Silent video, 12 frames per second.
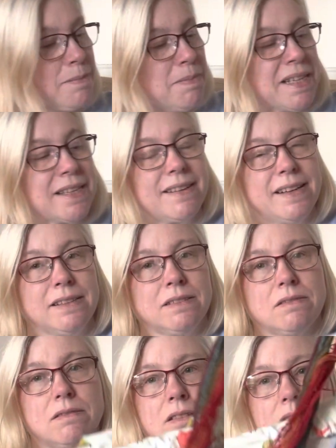missing.
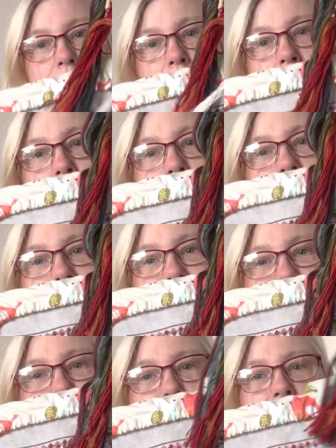So
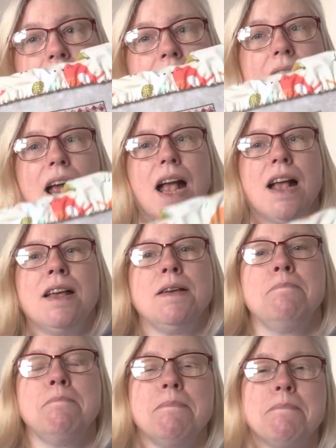
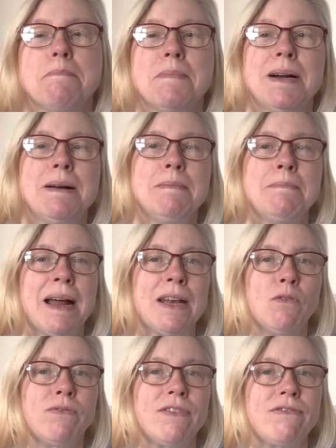my
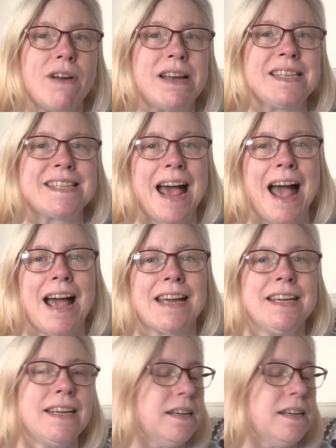lovely friend Di